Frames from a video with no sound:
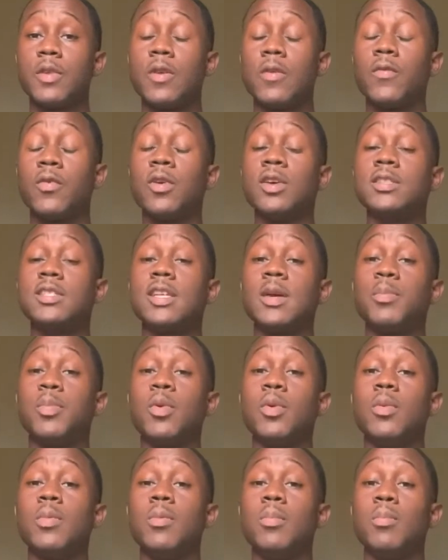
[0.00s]
For
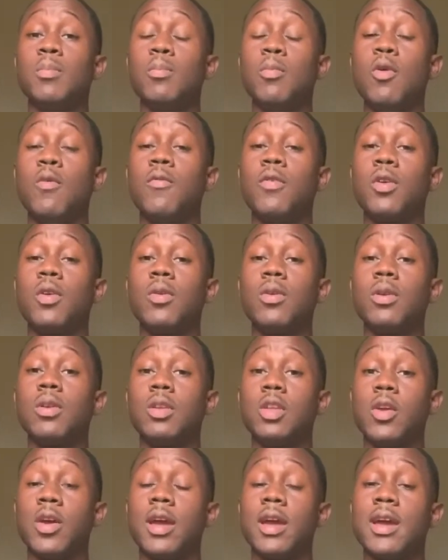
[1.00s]
example, moving
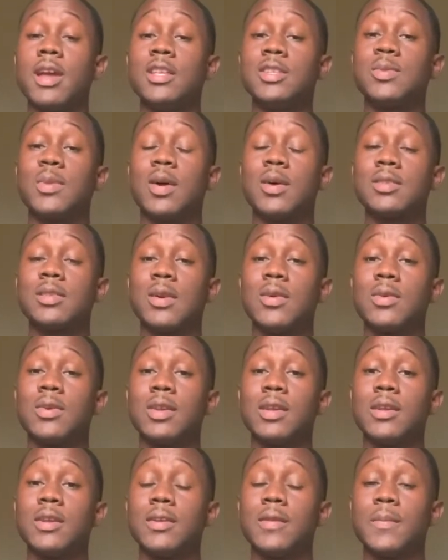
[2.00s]
your hands while
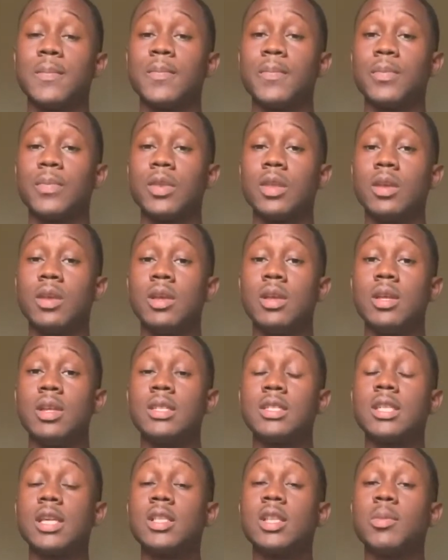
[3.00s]
talking.
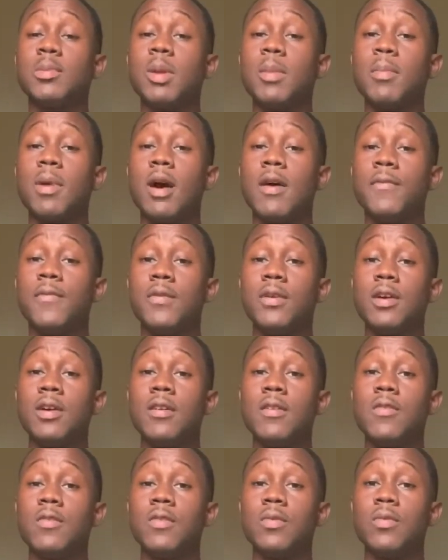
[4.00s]
Something to be
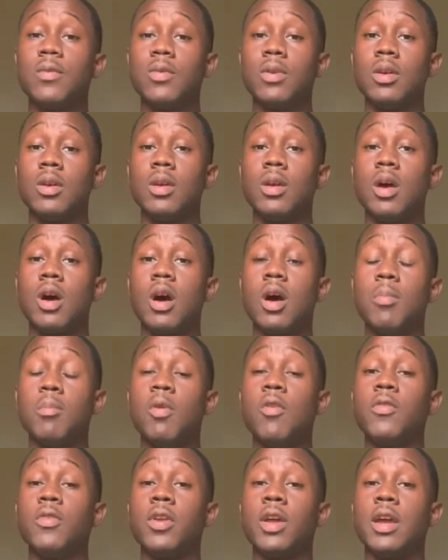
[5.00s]
mindful of,
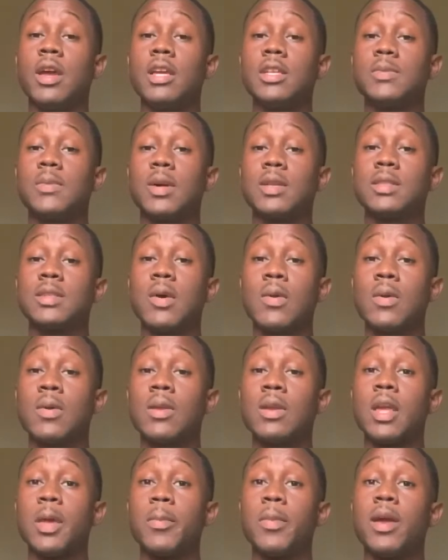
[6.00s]
moving your hands while
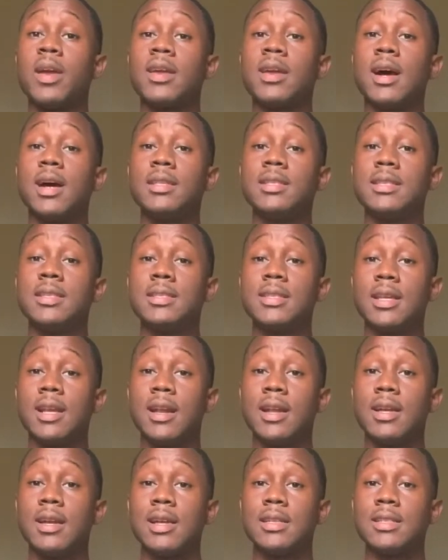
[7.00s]
talking can be a conscious and
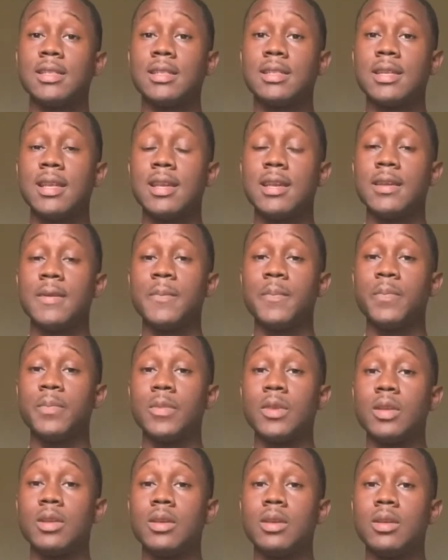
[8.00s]
unconscious thing,
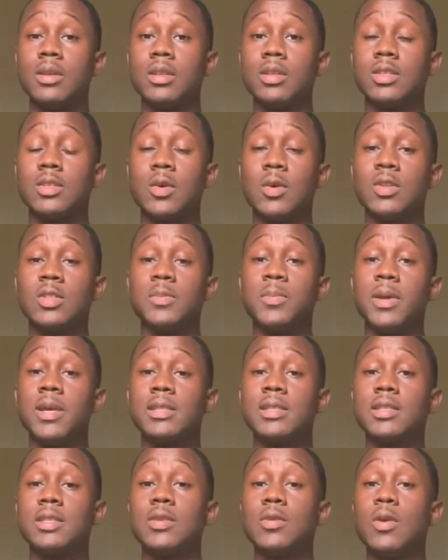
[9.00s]
so it's
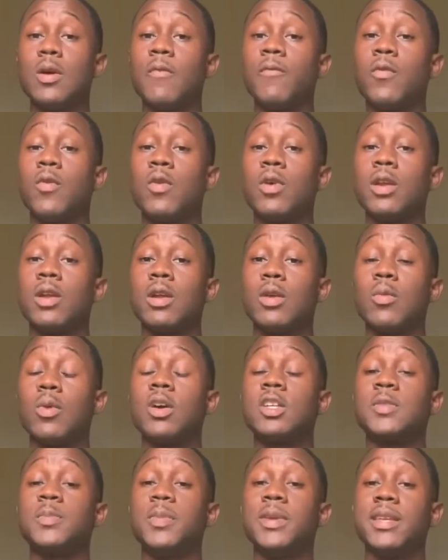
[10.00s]
best to avoid it
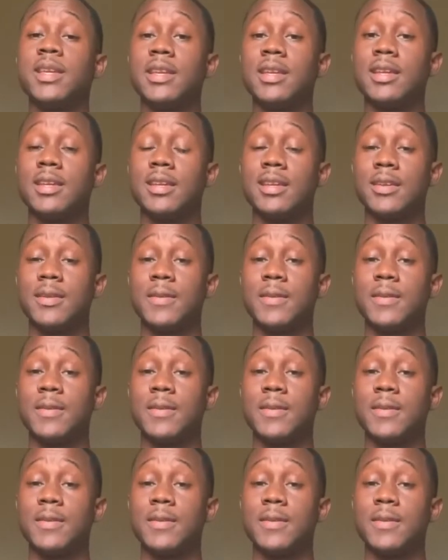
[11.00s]
while speaking.